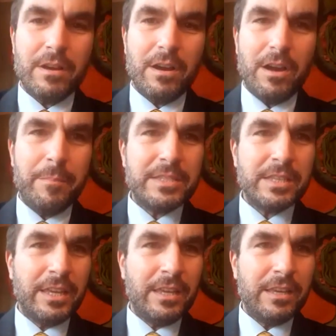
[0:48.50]

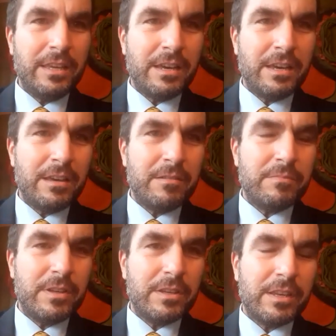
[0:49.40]
basically
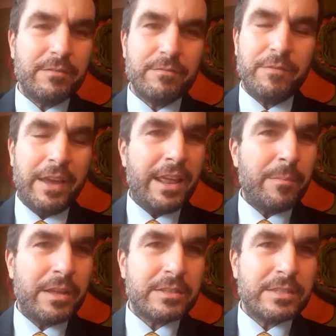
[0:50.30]
found out
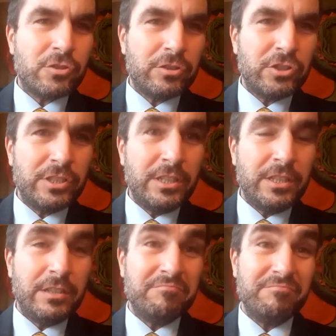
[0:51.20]
about
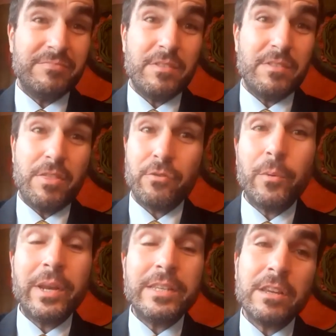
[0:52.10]
Satoshi 3
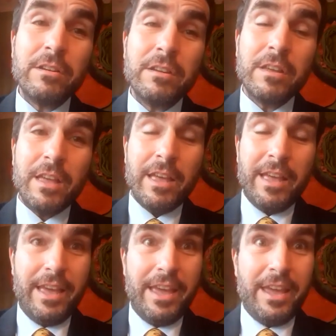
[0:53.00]
weeks ago
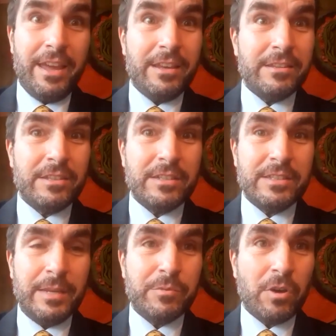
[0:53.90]
and did a
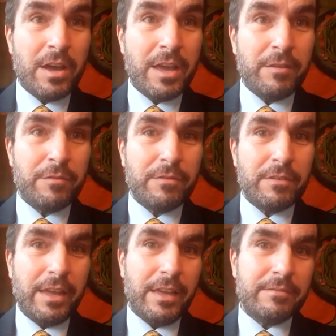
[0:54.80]
deep dive.
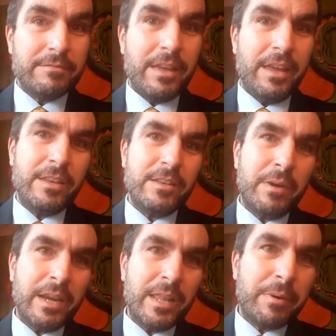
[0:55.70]
And
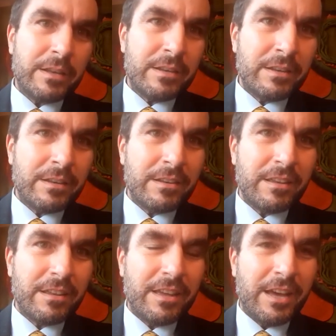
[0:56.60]
Money Button,
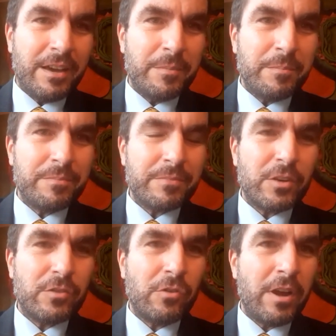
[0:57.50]

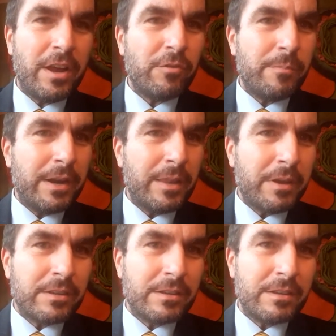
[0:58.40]
Ryan from Money
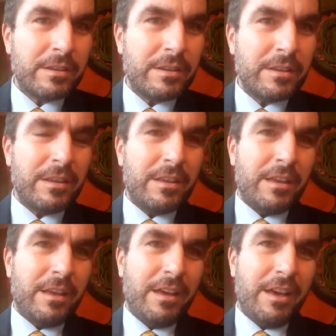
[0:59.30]
Button
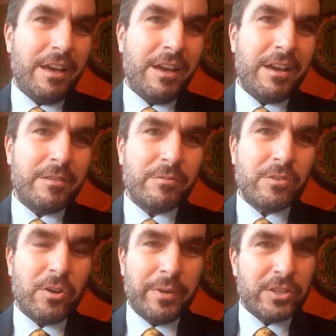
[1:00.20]

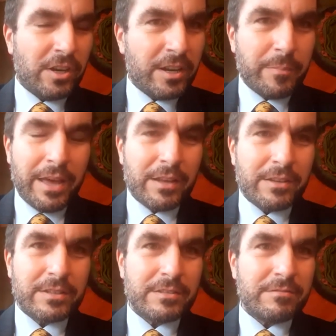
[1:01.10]
got me excited about
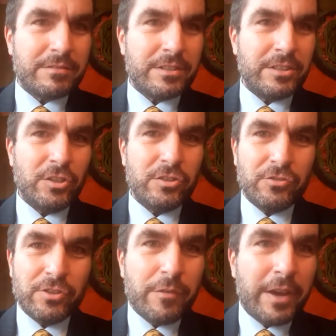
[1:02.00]
the
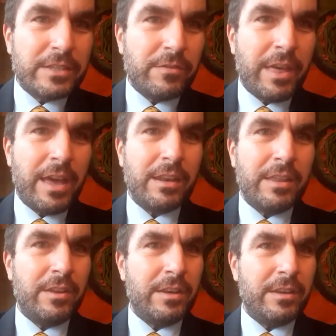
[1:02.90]
user interface of that.
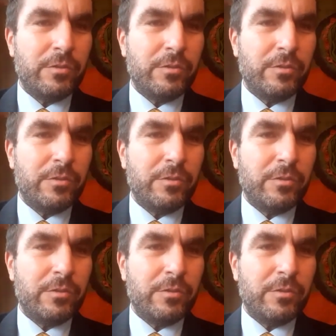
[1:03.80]
And then of